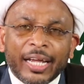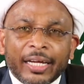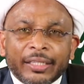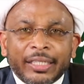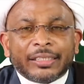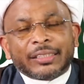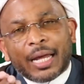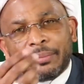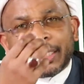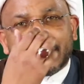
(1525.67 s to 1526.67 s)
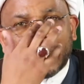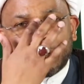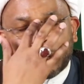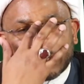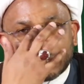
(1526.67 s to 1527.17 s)
the Islamic take,
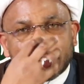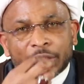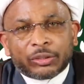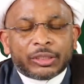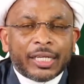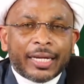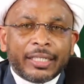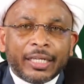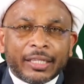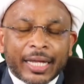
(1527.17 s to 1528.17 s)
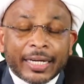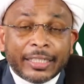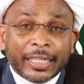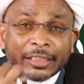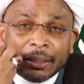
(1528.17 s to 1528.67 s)
brothers and sisters, the idea that it
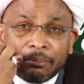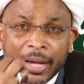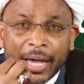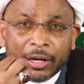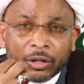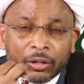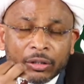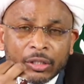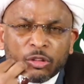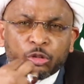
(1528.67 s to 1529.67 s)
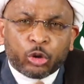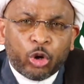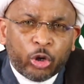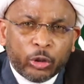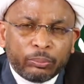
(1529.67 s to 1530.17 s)
doesn't matter.
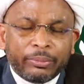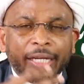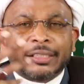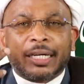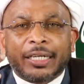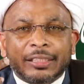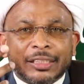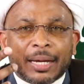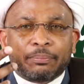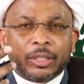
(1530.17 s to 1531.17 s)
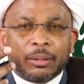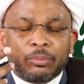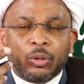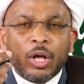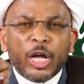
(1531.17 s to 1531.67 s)
Dhulm is
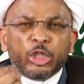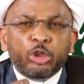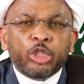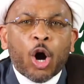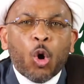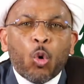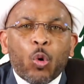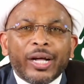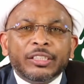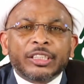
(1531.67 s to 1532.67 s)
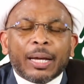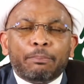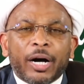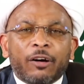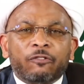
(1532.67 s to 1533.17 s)
unacceptable. No one's
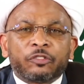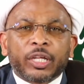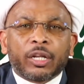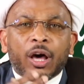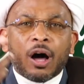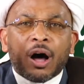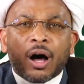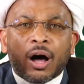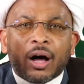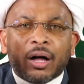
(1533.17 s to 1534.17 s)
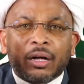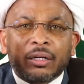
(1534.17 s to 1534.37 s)
above the law.